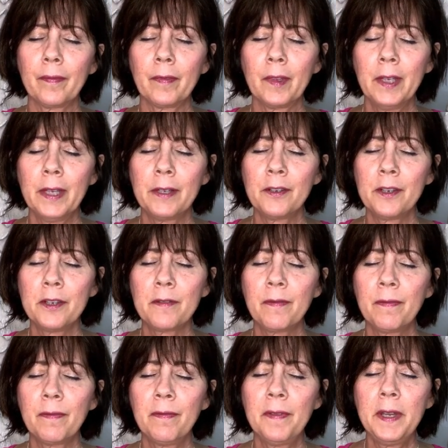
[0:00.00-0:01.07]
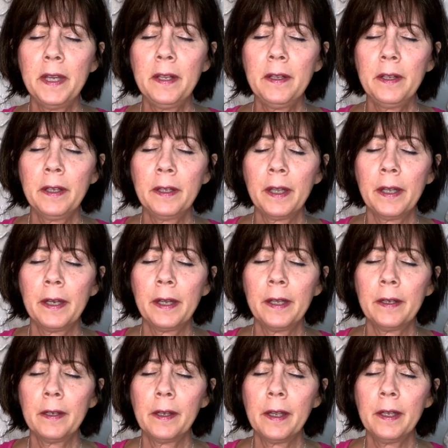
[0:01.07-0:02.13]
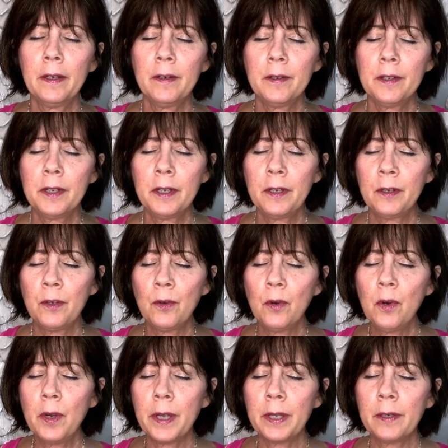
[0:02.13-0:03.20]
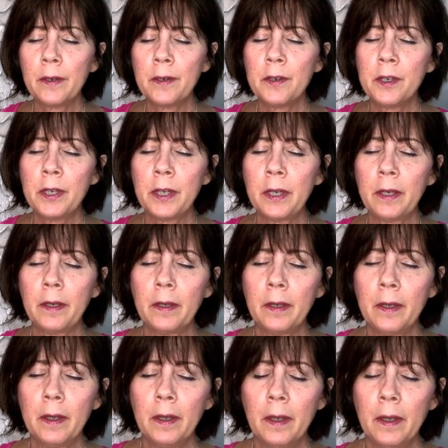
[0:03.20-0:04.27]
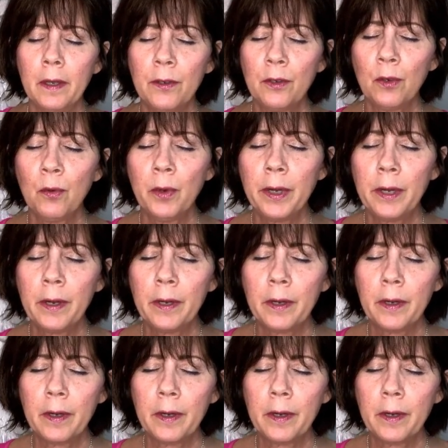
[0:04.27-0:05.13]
Yeah, just feeling that energy, your energy, to where